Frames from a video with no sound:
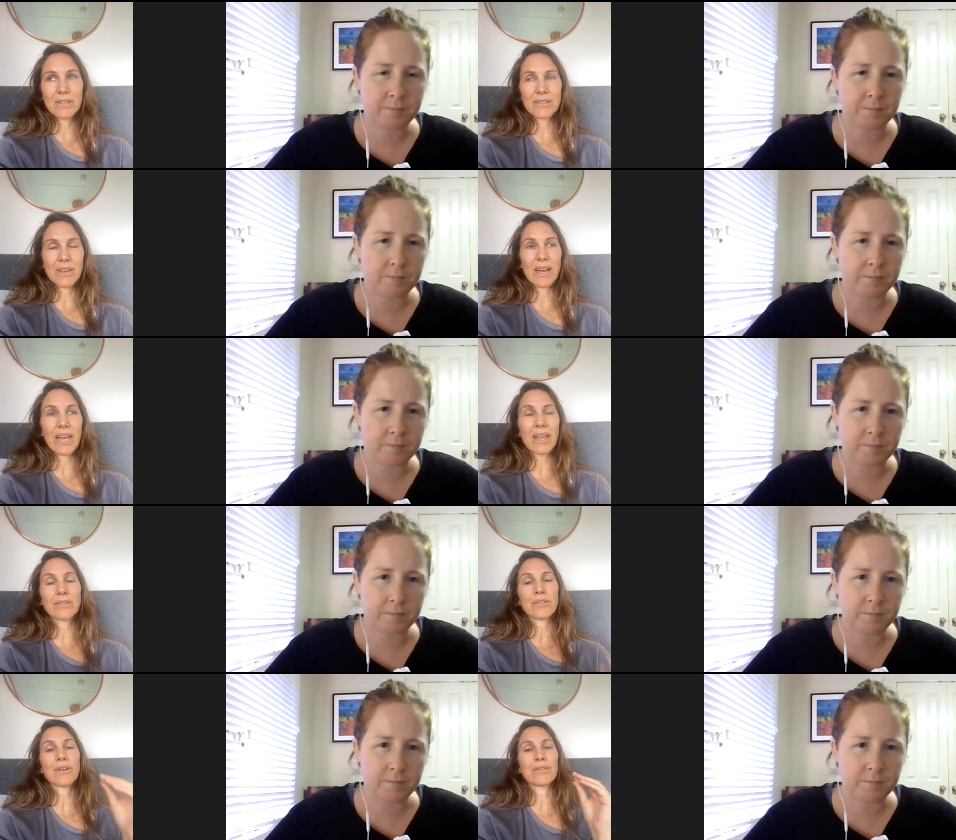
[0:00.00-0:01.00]
Speaker 1: because I
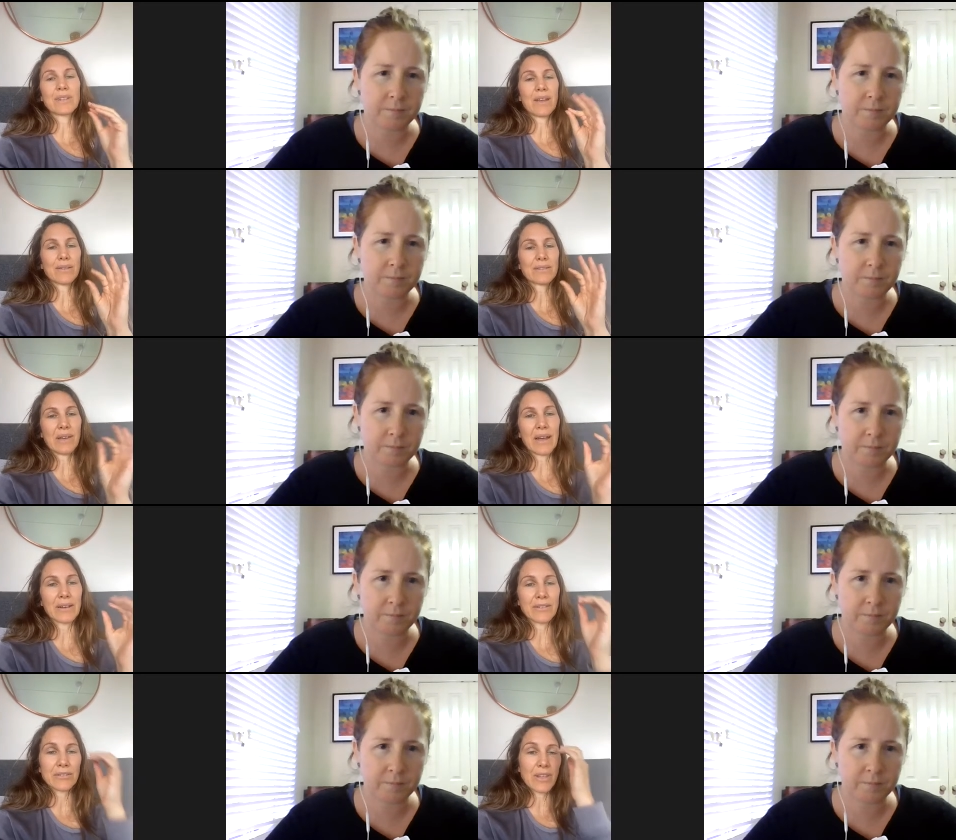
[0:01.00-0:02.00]
had to go down the
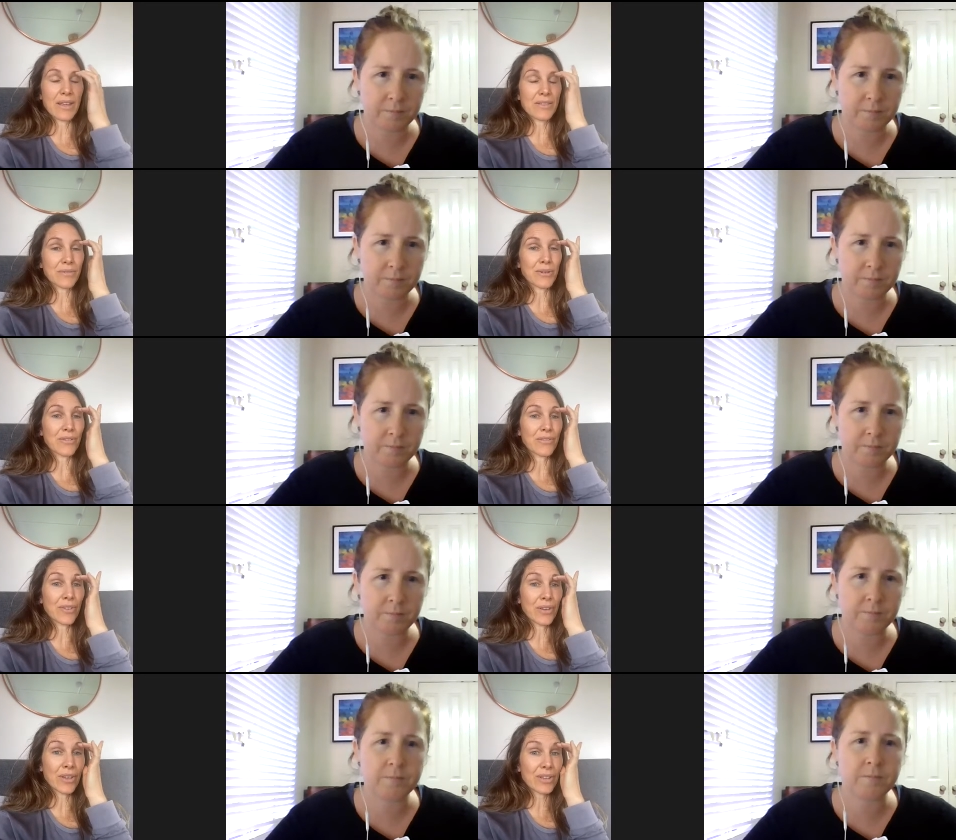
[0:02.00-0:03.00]
science, route
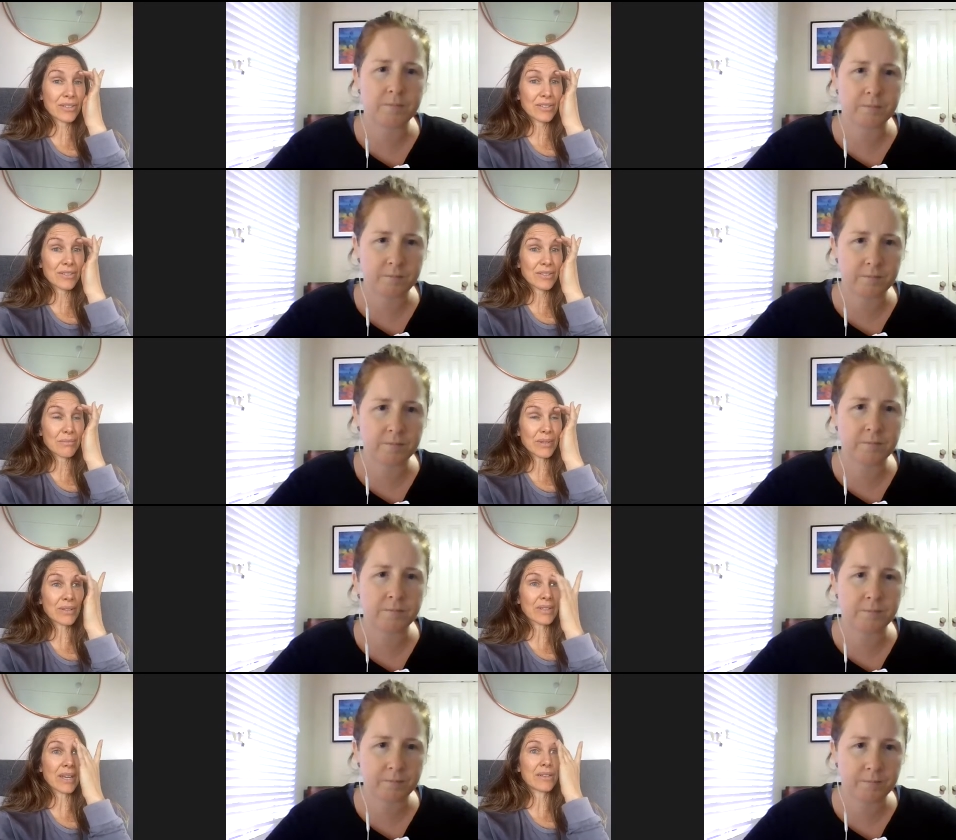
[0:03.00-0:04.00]
first
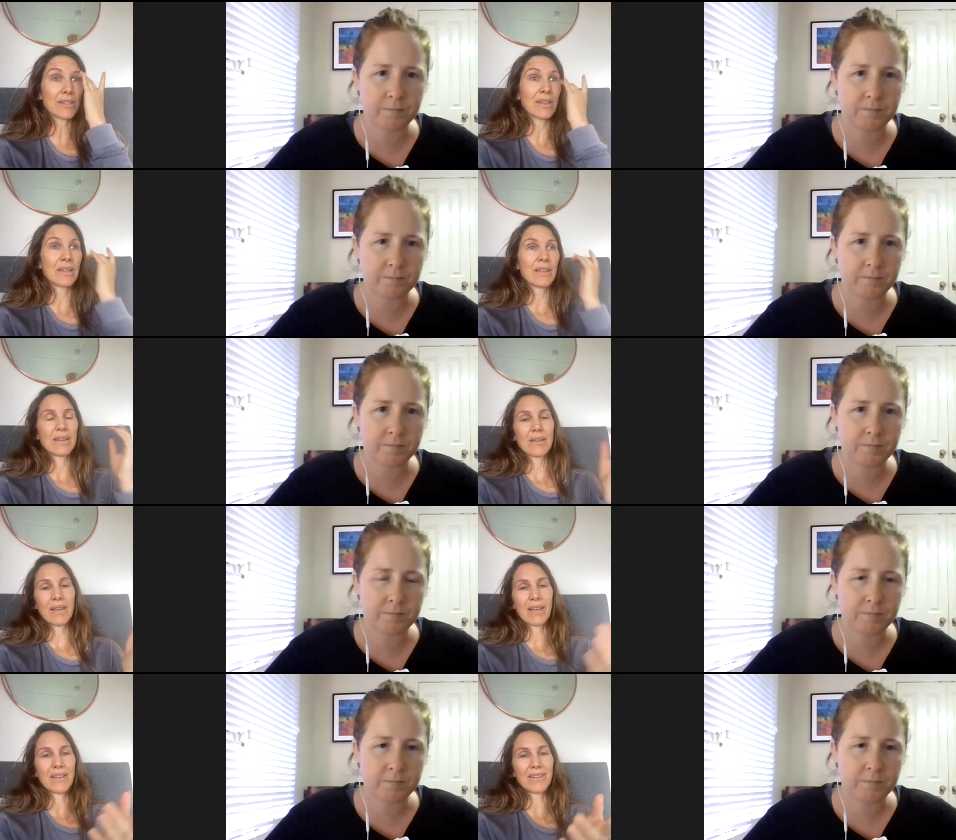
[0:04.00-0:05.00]
because I,
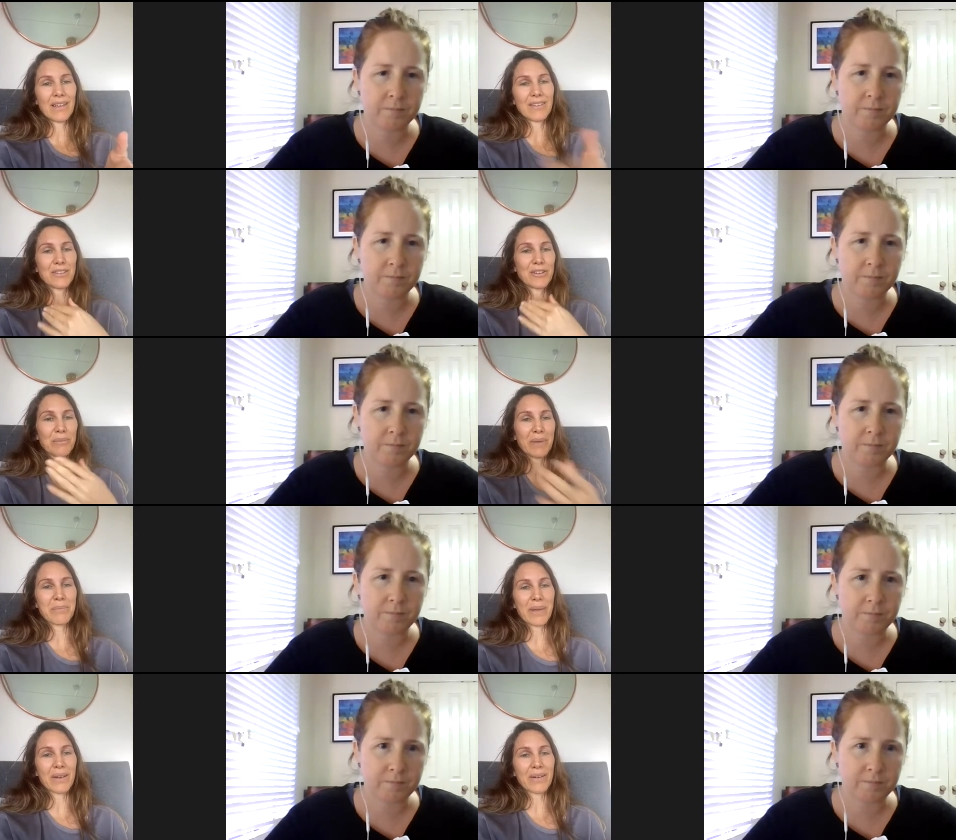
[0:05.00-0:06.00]
as you know,
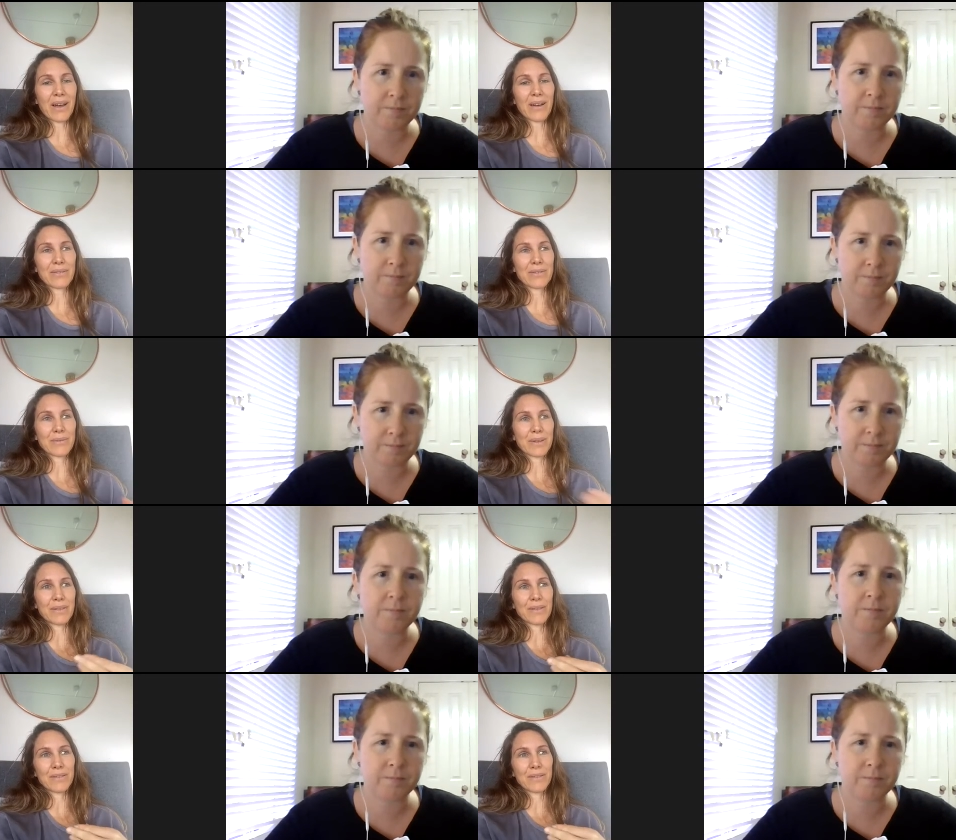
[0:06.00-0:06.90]
my background with